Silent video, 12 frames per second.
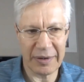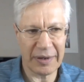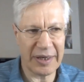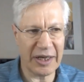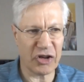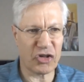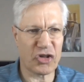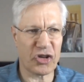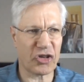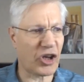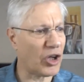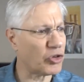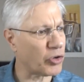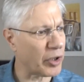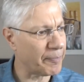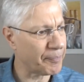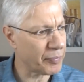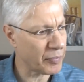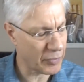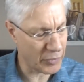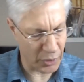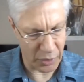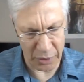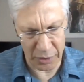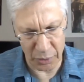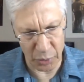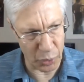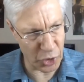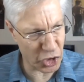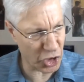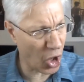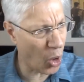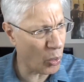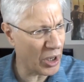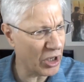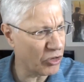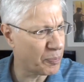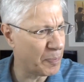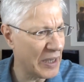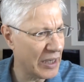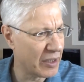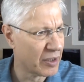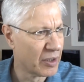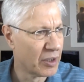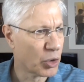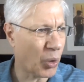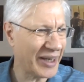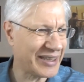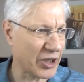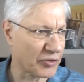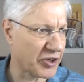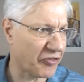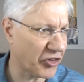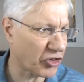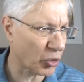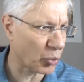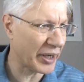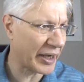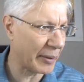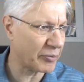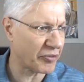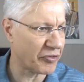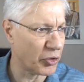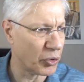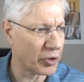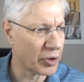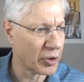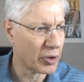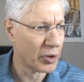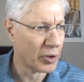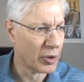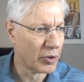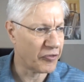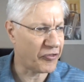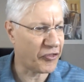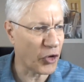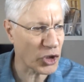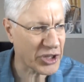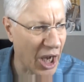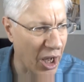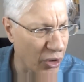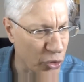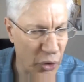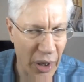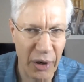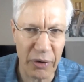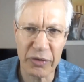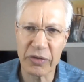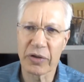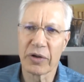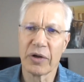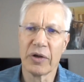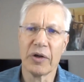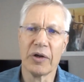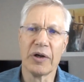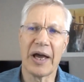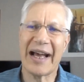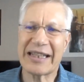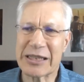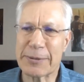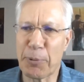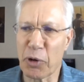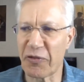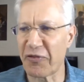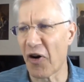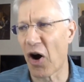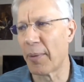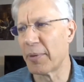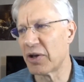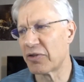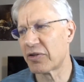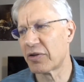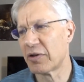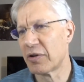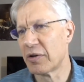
here's this country which had always been quite self-sufficient when it came to food. Fertile ground, expert farmers,